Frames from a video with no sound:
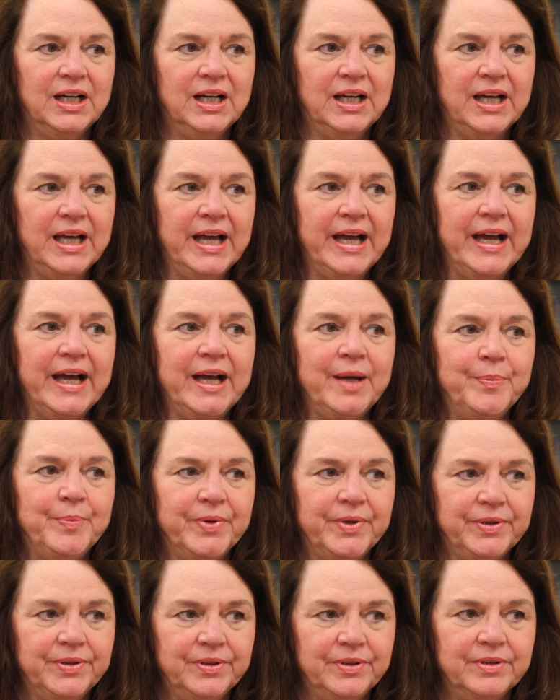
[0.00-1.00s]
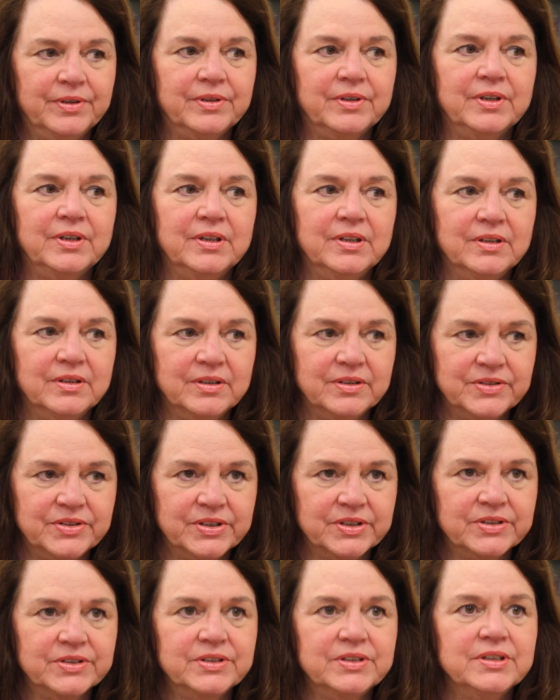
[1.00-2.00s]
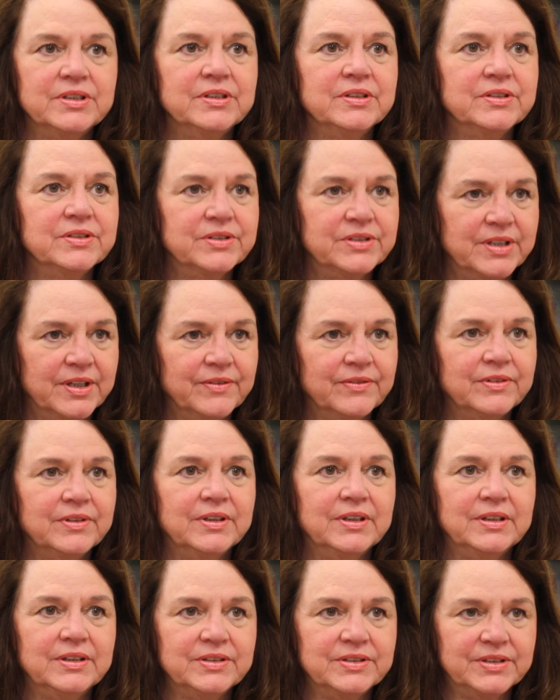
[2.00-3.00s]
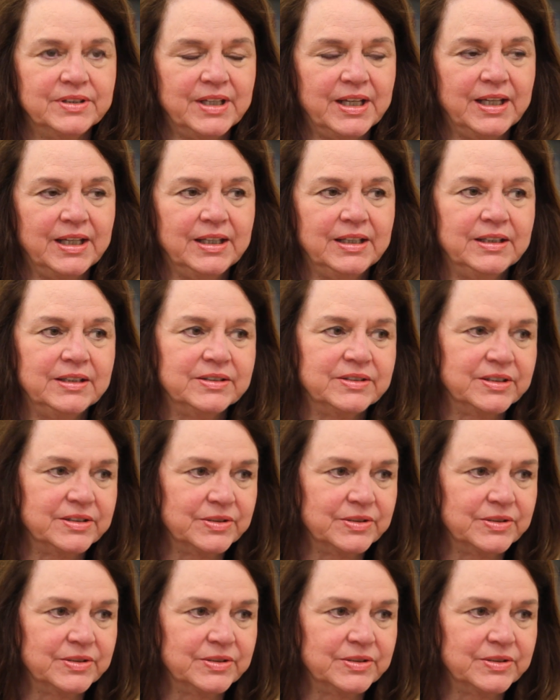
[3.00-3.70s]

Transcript: happened in the 60s, 70s, and 80s.